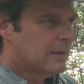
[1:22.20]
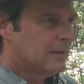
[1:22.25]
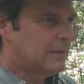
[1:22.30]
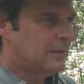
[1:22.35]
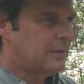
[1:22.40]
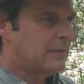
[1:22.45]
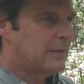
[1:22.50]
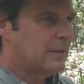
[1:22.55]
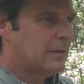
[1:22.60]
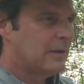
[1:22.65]

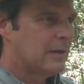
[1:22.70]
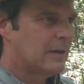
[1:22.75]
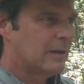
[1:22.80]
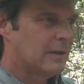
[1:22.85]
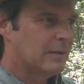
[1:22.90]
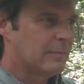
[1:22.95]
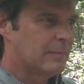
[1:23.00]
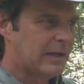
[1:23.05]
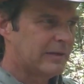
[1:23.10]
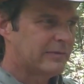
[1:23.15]

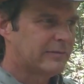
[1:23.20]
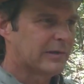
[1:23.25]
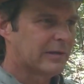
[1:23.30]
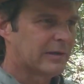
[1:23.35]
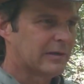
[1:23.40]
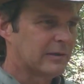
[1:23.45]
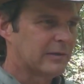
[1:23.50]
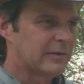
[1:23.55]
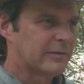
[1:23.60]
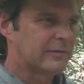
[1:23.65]
A
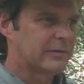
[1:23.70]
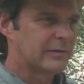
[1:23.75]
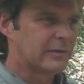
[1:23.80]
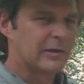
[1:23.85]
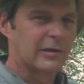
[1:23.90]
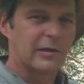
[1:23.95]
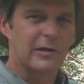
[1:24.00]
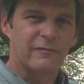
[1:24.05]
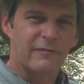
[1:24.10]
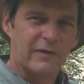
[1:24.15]
bicycle is a
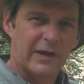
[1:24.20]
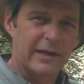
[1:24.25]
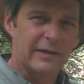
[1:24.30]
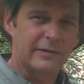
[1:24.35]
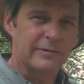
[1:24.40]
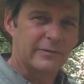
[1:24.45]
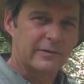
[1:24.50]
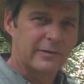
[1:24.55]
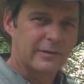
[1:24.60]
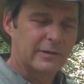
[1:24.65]
little
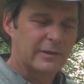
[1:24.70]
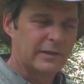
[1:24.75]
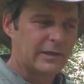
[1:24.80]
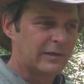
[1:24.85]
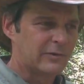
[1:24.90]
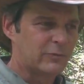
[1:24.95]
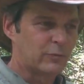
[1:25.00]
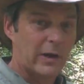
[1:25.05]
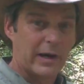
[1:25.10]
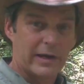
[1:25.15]
advanced. It
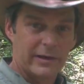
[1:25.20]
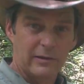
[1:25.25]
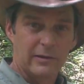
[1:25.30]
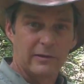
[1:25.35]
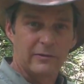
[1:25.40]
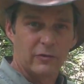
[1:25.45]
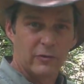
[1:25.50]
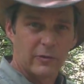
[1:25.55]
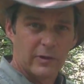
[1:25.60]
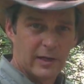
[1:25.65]
is wide
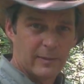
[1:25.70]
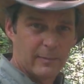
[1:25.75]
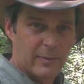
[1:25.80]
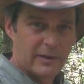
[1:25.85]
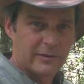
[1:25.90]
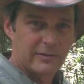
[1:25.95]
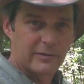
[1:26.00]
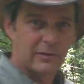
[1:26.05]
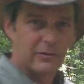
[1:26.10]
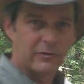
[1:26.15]
enough to ride a
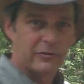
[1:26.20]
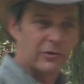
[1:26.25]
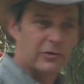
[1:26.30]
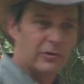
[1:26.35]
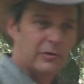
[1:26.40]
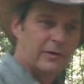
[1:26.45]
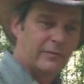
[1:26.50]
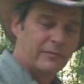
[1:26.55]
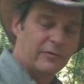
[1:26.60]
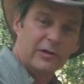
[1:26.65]
bicycle
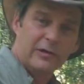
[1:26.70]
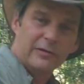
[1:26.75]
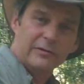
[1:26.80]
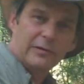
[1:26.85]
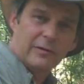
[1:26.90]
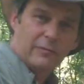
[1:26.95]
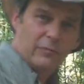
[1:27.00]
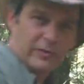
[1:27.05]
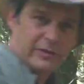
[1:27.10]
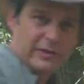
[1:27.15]
through. I've done it
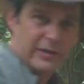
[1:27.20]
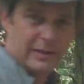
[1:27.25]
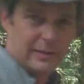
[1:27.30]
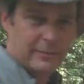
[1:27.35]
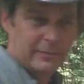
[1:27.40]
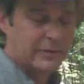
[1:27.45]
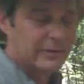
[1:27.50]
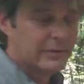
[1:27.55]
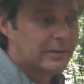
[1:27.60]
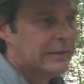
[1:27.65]
several
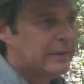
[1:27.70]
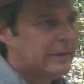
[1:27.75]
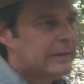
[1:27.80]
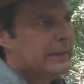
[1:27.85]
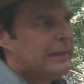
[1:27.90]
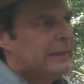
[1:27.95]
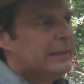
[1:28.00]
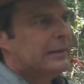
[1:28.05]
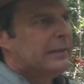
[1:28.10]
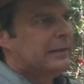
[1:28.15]
times.
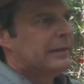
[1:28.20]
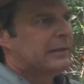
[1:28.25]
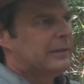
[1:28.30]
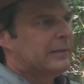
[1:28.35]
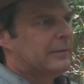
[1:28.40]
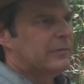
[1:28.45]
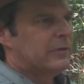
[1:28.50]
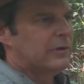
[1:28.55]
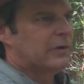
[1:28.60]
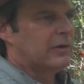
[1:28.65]

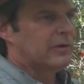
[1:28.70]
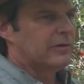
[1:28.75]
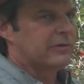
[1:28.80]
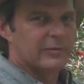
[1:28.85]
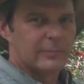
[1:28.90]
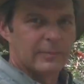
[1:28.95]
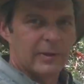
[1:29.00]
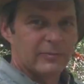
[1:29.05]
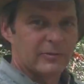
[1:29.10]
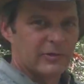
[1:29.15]
There are
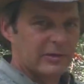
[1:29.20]
some ups